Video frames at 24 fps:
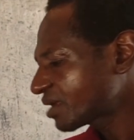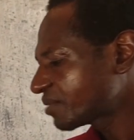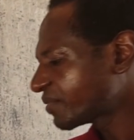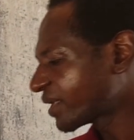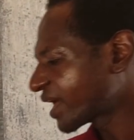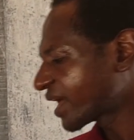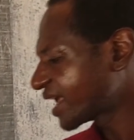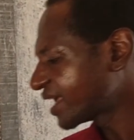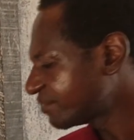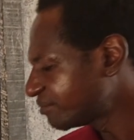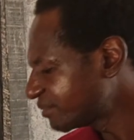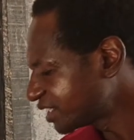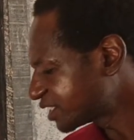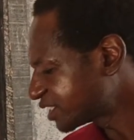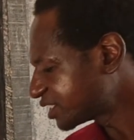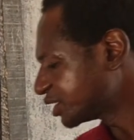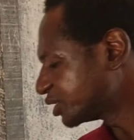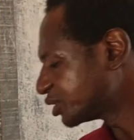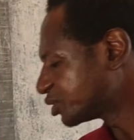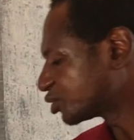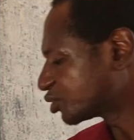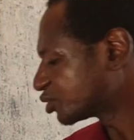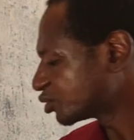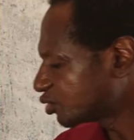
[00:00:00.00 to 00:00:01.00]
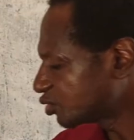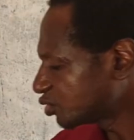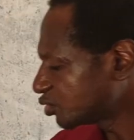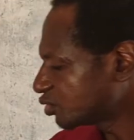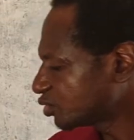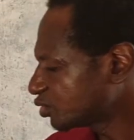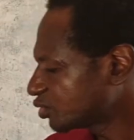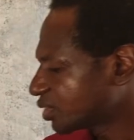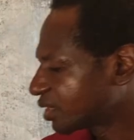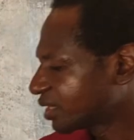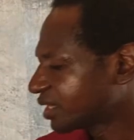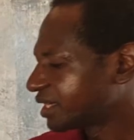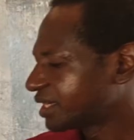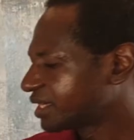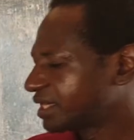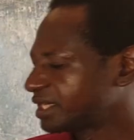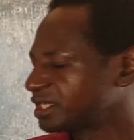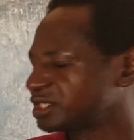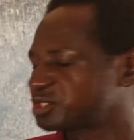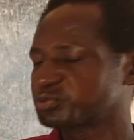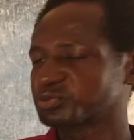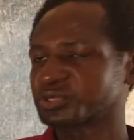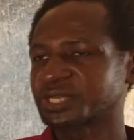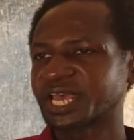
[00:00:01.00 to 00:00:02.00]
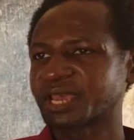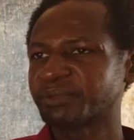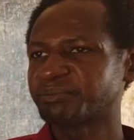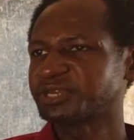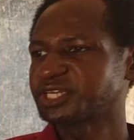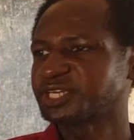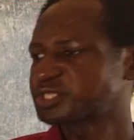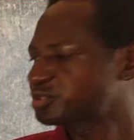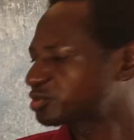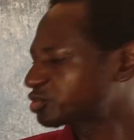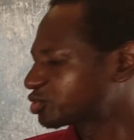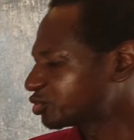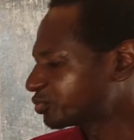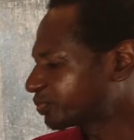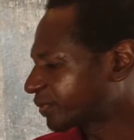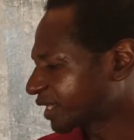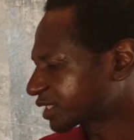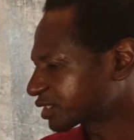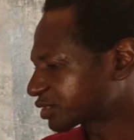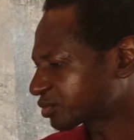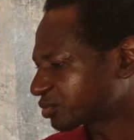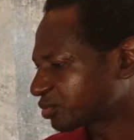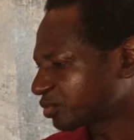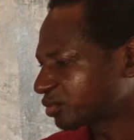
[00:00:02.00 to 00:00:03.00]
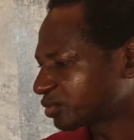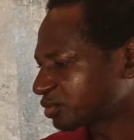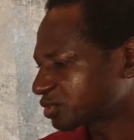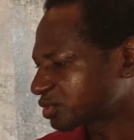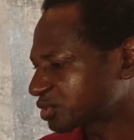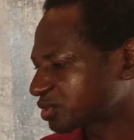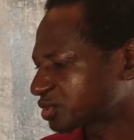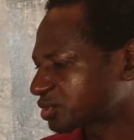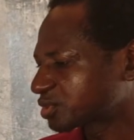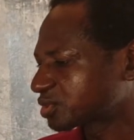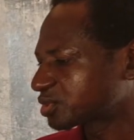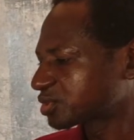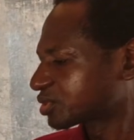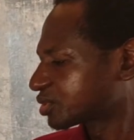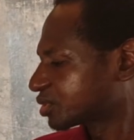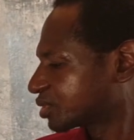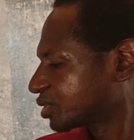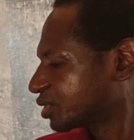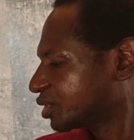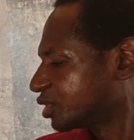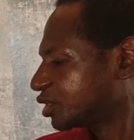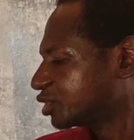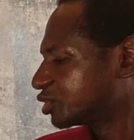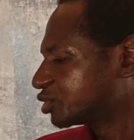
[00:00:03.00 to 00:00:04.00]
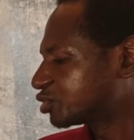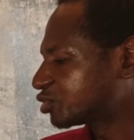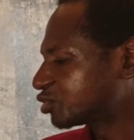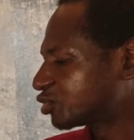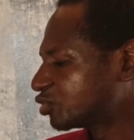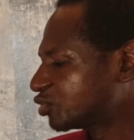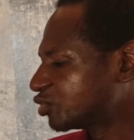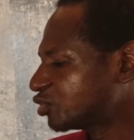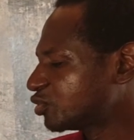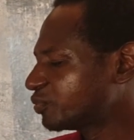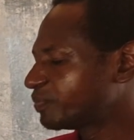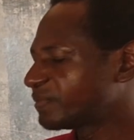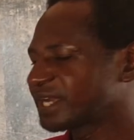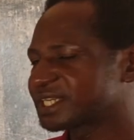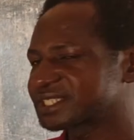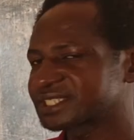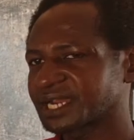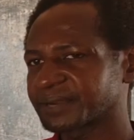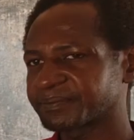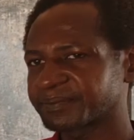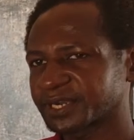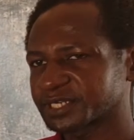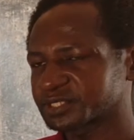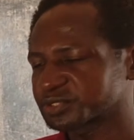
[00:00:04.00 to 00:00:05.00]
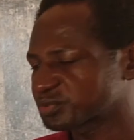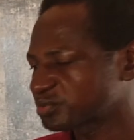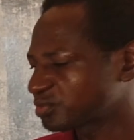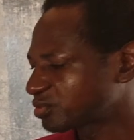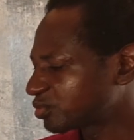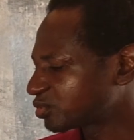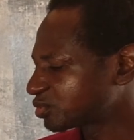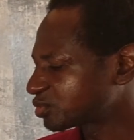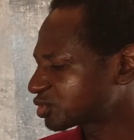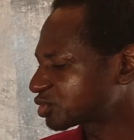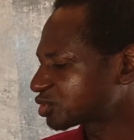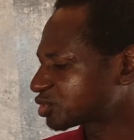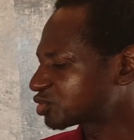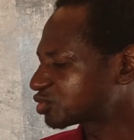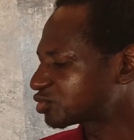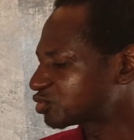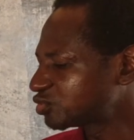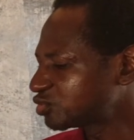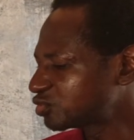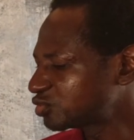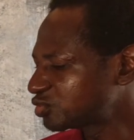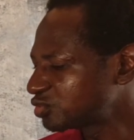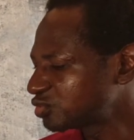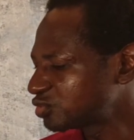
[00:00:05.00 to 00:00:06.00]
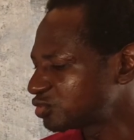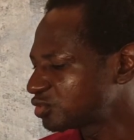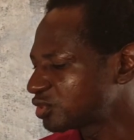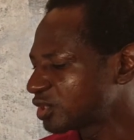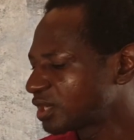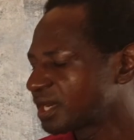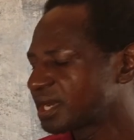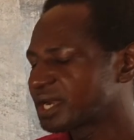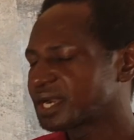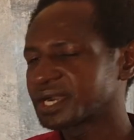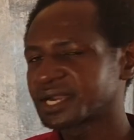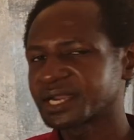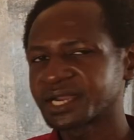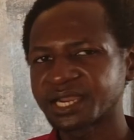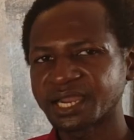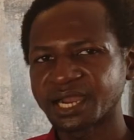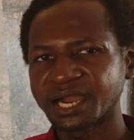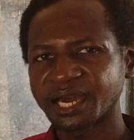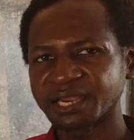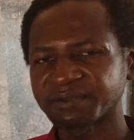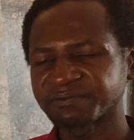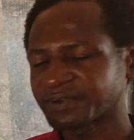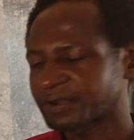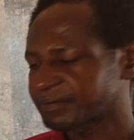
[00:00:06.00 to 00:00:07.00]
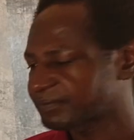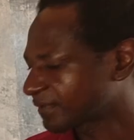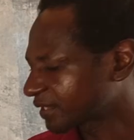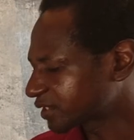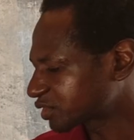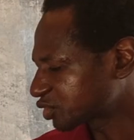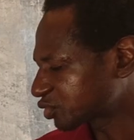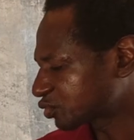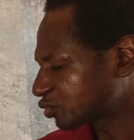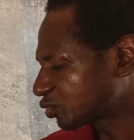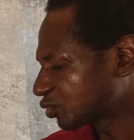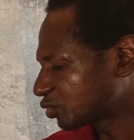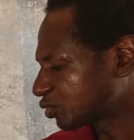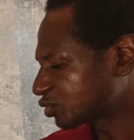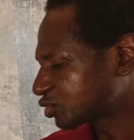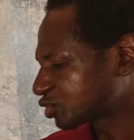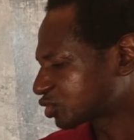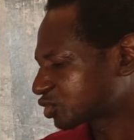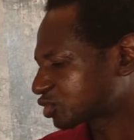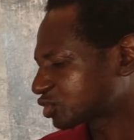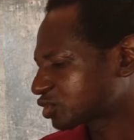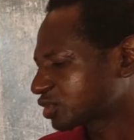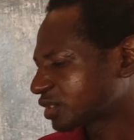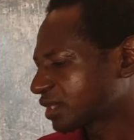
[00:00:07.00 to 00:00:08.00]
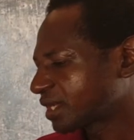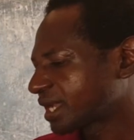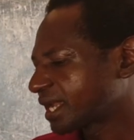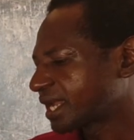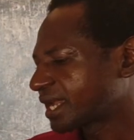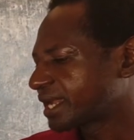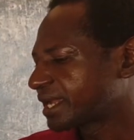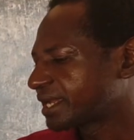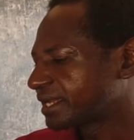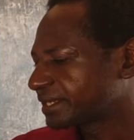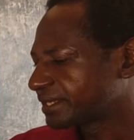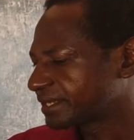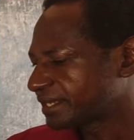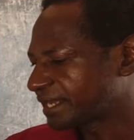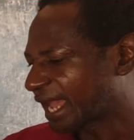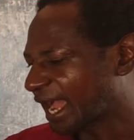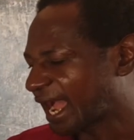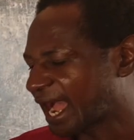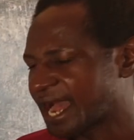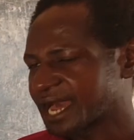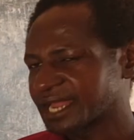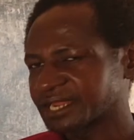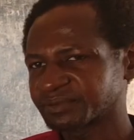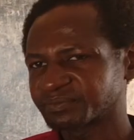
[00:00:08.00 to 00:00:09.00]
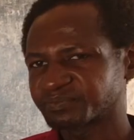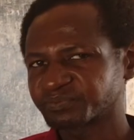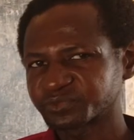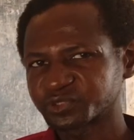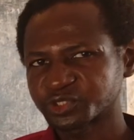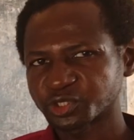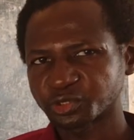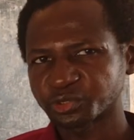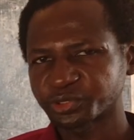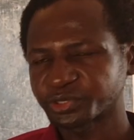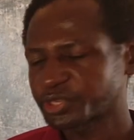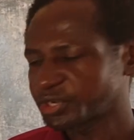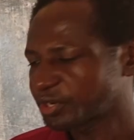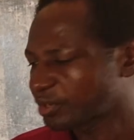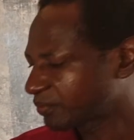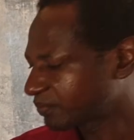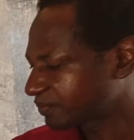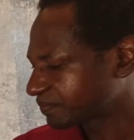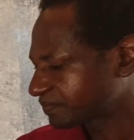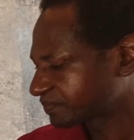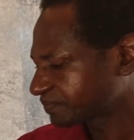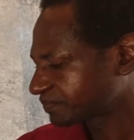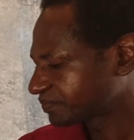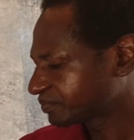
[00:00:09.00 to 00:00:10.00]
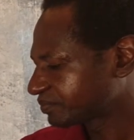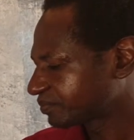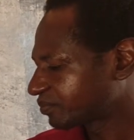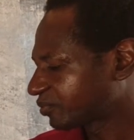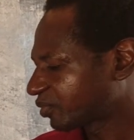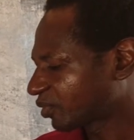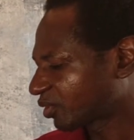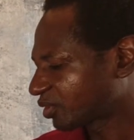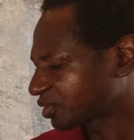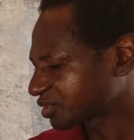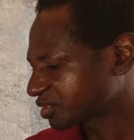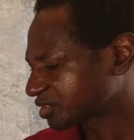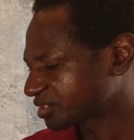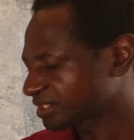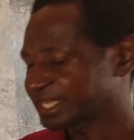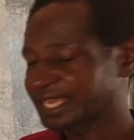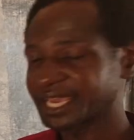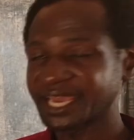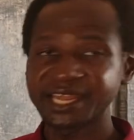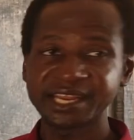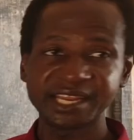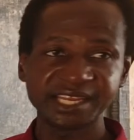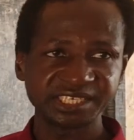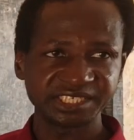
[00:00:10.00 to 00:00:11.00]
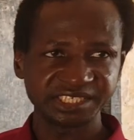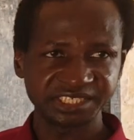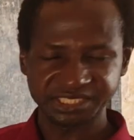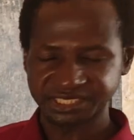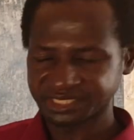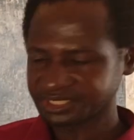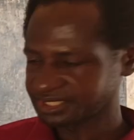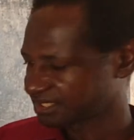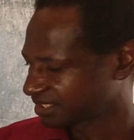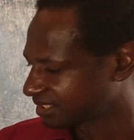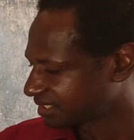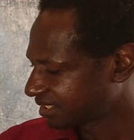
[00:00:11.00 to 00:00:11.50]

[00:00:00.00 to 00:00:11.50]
by emitting two, it will emit two particles, two beta particles, two alpha particles, and thorium plus the energy.